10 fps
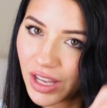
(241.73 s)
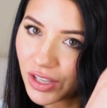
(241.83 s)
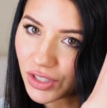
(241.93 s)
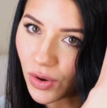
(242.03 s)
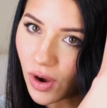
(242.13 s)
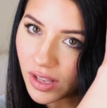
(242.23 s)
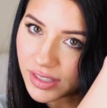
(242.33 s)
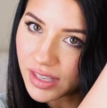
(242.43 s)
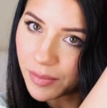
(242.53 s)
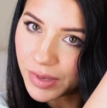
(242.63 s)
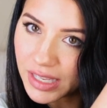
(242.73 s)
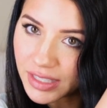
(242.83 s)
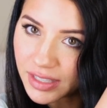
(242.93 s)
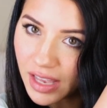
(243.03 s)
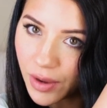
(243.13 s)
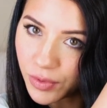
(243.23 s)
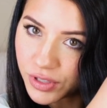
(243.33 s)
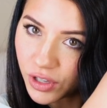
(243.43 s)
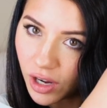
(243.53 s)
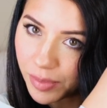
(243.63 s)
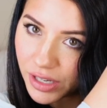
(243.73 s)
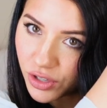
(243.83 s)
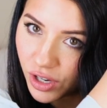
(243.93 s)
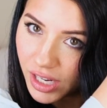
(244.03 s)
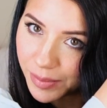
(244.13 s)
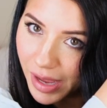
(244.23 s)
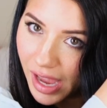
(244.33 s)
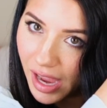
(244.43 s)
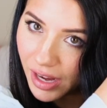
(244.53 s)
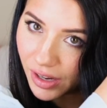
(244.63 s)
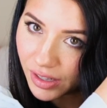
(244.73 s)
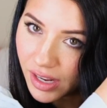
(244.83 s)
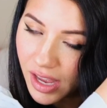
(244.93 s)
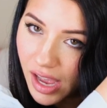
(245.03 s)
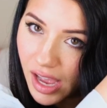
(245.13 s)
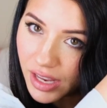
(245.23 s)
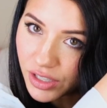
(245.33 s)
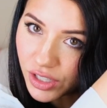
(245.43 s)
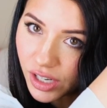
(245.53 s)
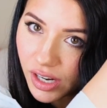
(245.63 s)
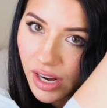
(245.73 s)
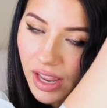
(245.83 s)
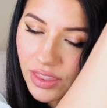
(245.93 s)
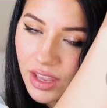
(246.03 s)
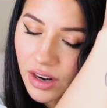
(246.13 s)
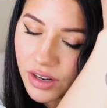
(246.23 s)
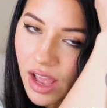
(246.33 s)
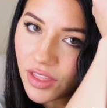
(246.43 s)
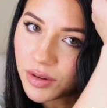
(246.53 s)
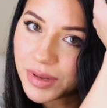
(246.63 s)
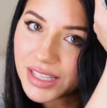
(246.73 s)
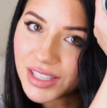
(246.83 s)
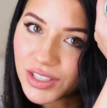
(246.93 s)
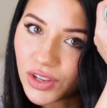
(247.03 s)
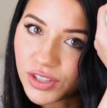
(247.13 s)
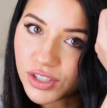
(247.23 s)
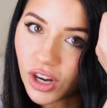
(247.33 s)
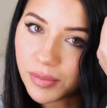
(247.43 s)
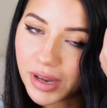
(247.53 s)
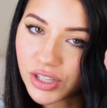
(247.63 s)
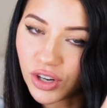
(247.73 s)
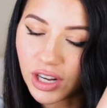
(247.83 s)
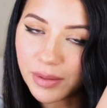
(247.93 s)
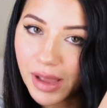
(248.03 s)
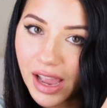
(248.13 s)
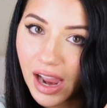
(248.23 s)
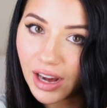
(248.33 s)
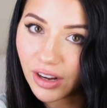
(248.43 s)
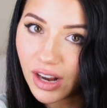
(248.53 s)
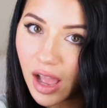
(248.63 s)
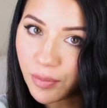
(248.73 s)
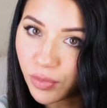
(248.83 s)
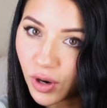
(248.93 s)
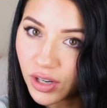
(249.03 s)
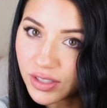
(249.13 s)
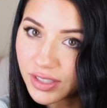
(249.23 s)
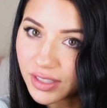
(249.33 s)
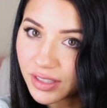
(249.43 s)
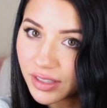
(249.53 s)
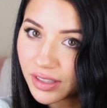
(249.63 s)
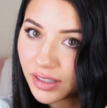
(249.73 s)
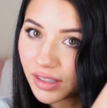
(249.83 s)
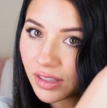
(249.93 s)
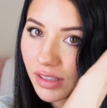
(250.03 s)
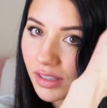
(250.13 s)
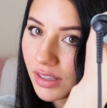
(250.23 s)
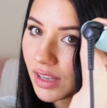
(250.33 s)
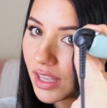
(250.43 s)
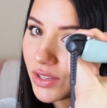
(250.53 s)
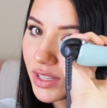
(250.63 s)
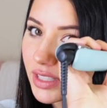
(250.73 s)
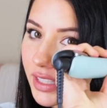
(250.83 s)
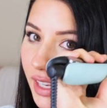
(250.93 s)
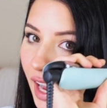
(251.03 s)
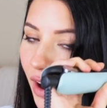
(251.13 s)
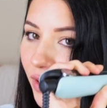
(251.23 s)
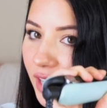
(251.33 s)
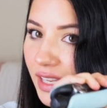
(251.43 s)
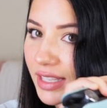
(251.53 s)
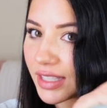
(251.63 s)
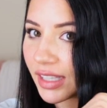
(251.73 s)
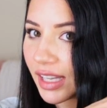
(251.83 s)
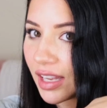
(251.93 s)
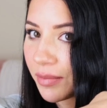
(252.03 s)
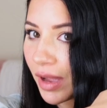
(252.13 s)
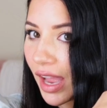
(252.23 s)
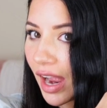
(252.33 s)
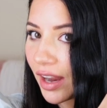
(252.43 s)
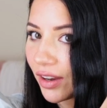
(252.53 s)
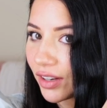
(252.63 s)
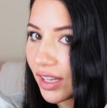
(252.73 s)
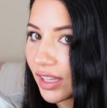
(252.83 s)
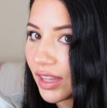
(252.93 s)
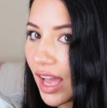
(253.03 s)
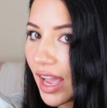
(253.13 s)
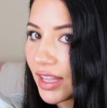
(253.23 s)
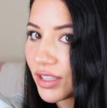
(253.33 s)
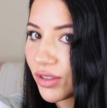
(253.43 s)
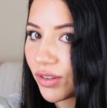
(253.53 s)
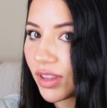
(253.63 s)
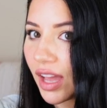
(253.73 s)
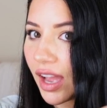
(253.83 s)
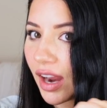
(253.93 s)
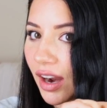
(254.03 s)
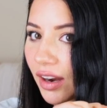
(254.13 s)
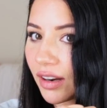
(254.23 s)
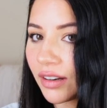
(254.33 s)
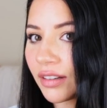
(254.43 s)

So on some pieces, I will start by turning my iron under, and then on other pieces, I'll start by turning my iron upwards. And you can see how easily my iron glides through the hair.